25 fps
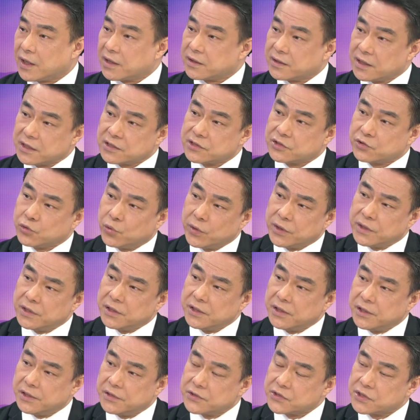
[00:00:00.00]
that, that's
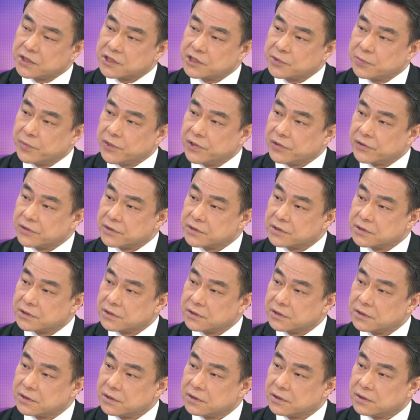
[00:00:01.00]
20 years
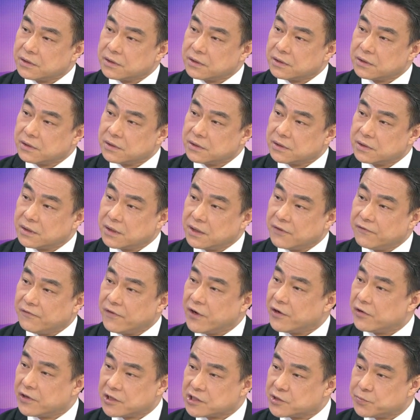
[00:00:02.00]
experience
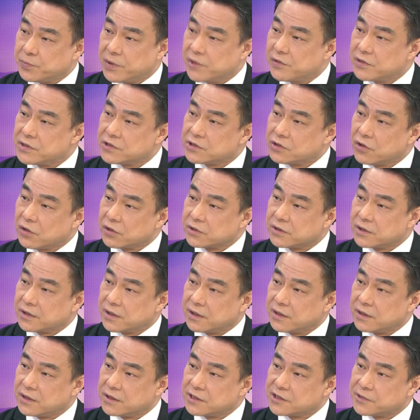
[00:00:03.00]
very experienced doctor
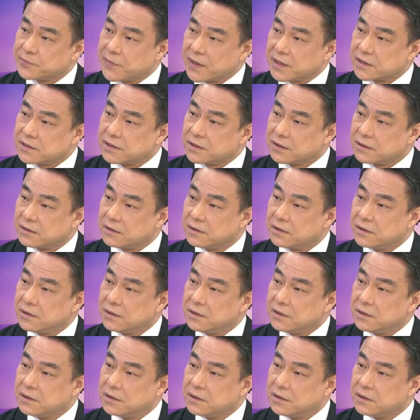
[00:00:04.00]
they're expecting.